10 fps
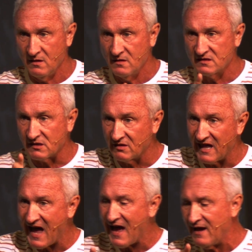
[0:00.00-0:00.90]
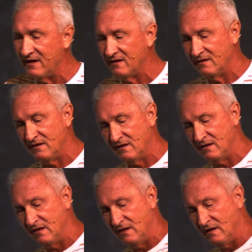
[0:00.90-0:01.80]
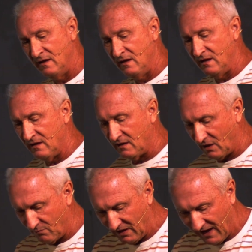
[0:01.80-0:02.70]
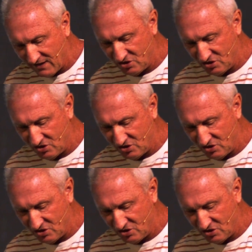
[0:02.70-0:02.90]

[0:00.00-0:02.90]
so that I can be like